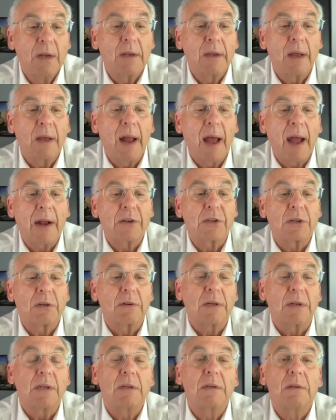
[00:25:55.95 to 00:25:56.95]
can
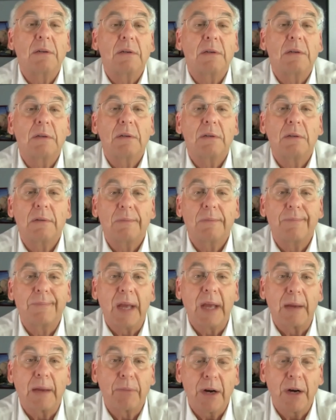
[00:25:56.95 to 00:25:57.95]
actually
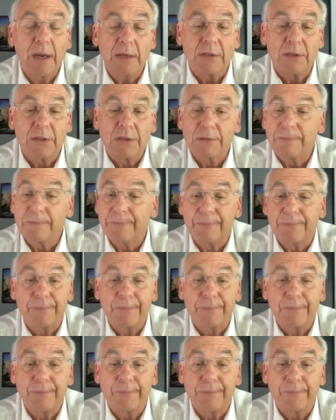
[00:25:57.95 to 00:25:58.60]
take place?